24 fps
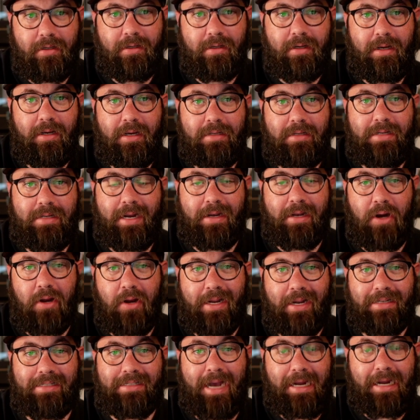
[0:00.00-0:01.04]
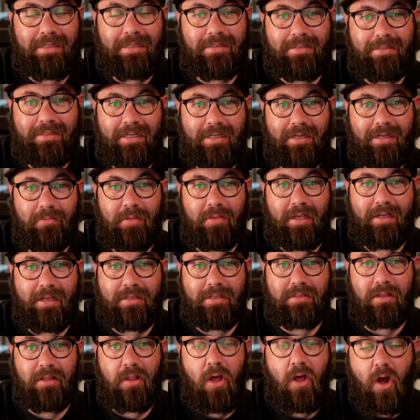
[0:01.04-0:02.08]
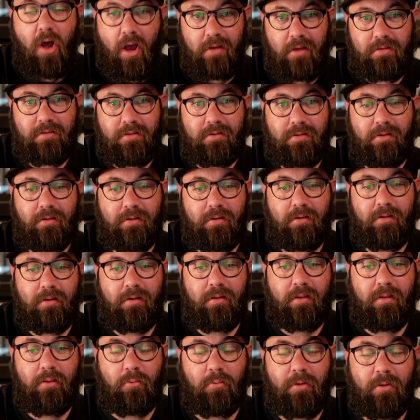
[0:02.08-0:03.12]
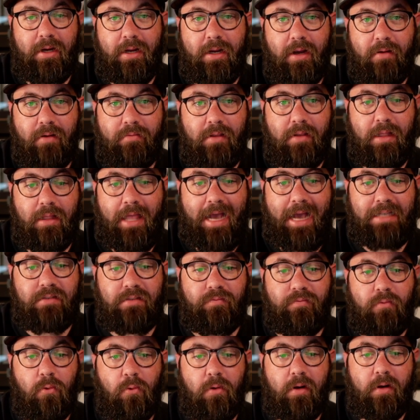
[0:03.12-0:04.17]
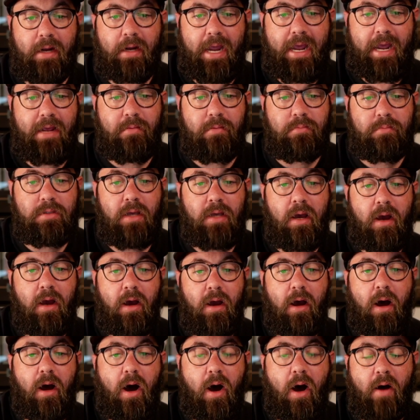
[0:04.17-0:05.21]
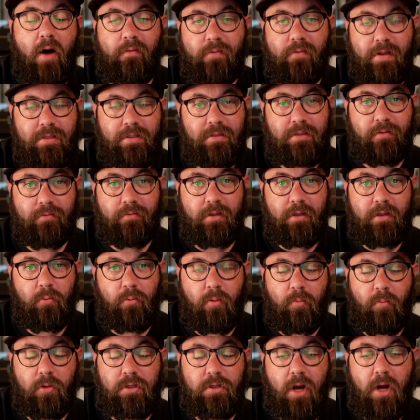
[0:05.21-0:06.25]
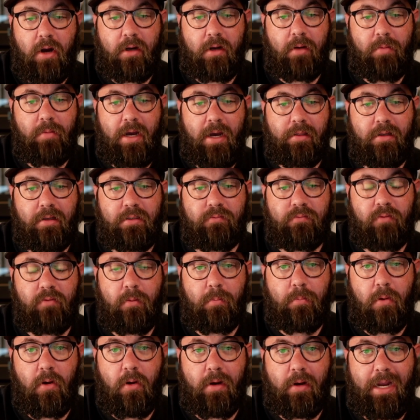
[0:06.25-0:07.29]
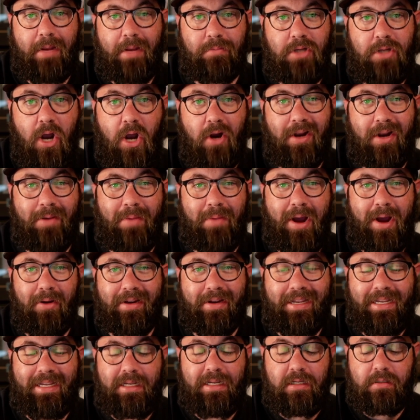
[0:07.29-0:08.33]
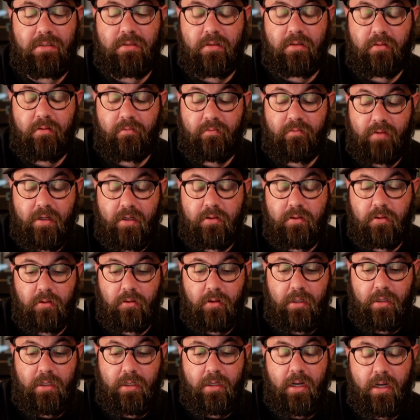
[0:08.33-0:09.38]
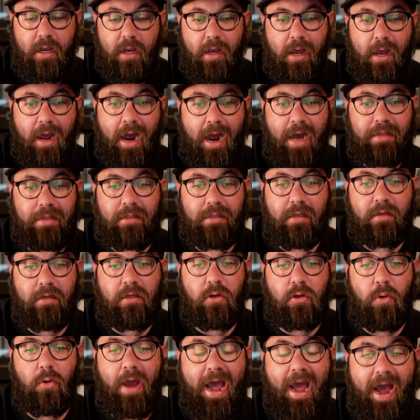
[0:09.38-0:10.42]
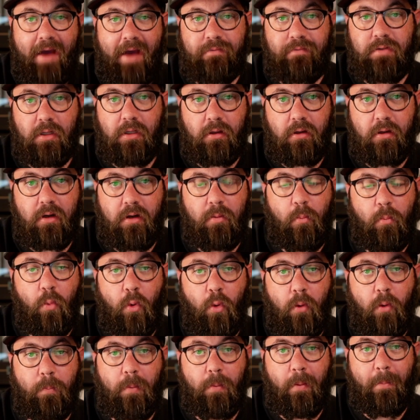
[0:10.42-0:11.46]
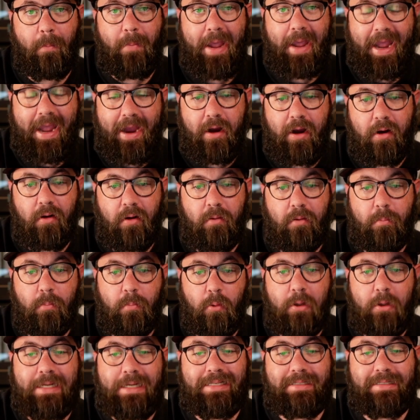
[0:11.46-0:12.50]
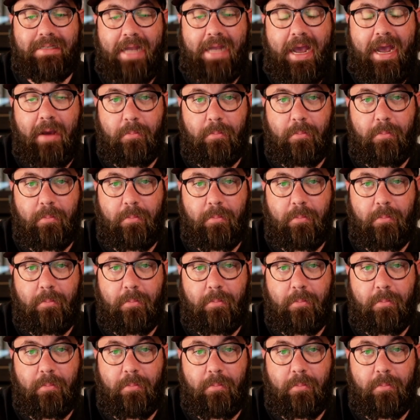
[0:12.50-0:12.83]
taking on a Titans team that has lost three of the last four games. Offensively, when we're talking about this football game, talking about keys to victory, I think you have to look more prepared pre snap